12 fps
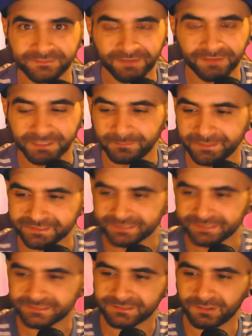fucking
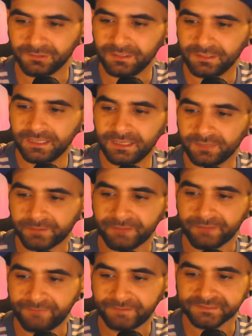business. So when
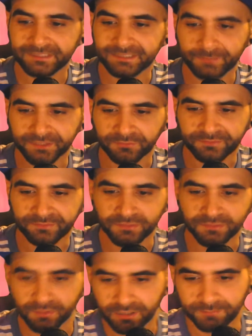I found this at my thrift
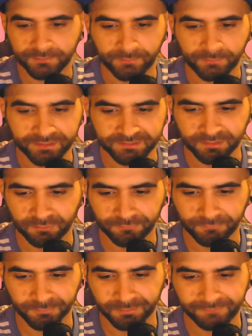store a couple of weeks ago
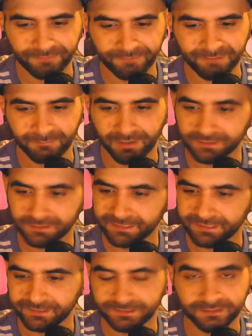for 25 bucks,
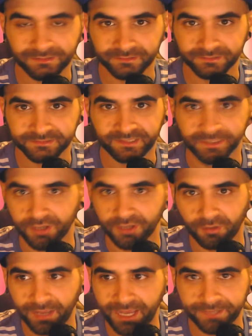I couldn't say
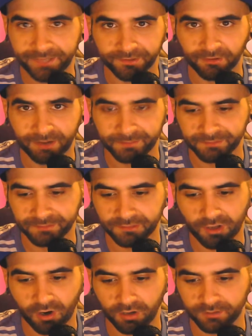no. I had to grab it.
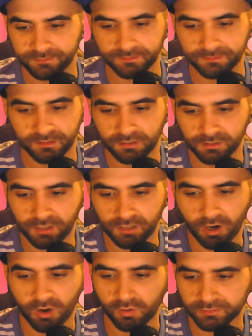Cart
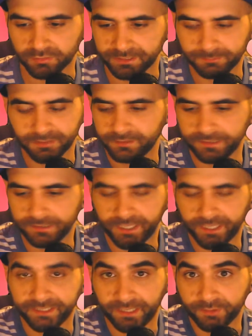only, but
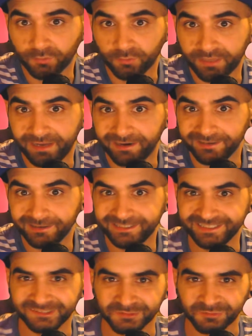I don't care.
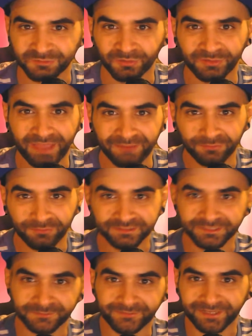It was worth every
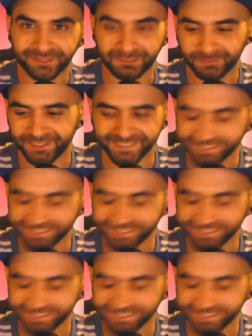single fucking penny.